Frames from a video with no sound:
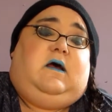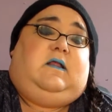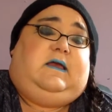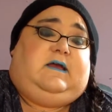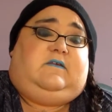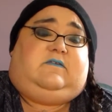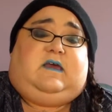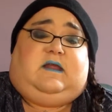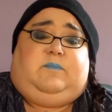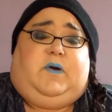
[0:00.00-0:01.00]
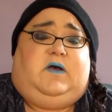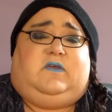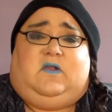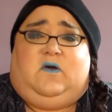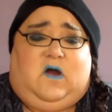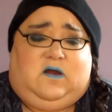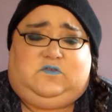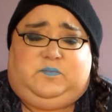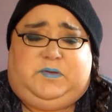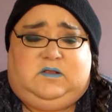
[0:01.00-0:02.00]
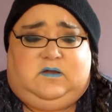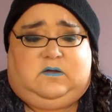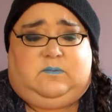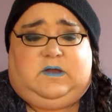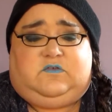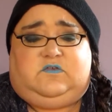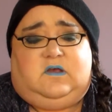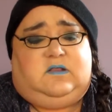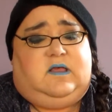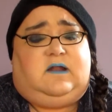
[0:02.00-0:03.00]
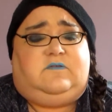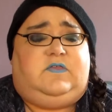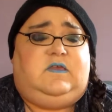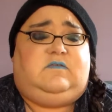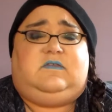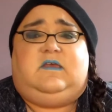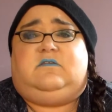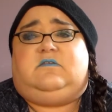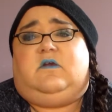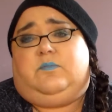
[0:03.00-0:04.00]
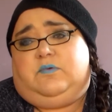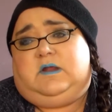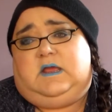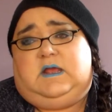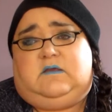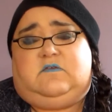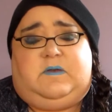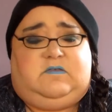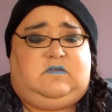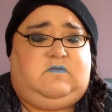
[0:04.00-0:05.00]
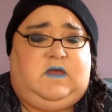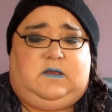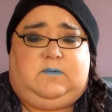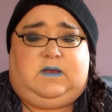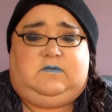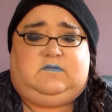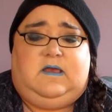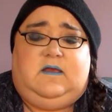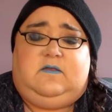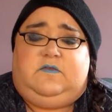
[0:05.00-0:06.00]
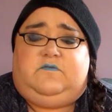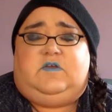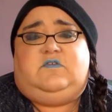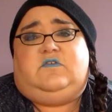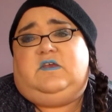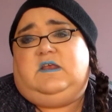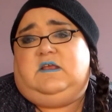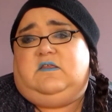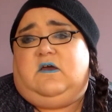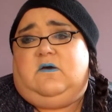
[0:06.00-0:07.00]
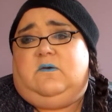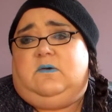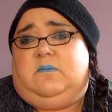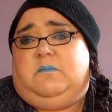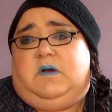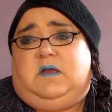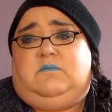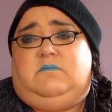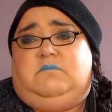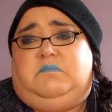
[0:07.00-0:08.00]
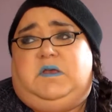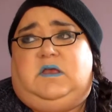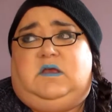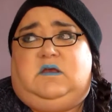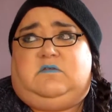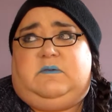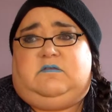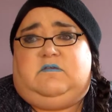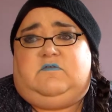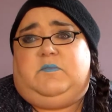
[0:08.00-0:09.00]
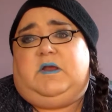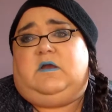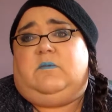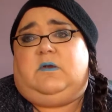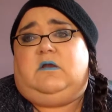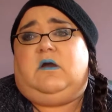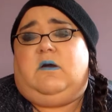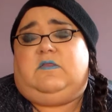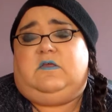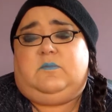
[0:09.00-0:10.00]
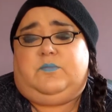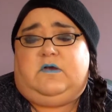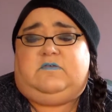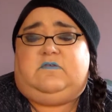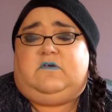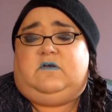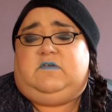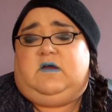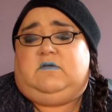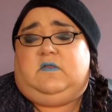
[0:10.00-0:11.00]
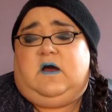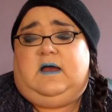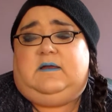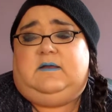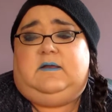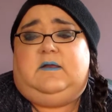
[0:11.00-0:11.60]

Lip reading: Like I said, I bought the whole orange peeler and Wish. A lot of these things are pretty inexpensive anyways. The Vegetiti, though, might be expensive depending on where you go. I think the price has gone down a lot.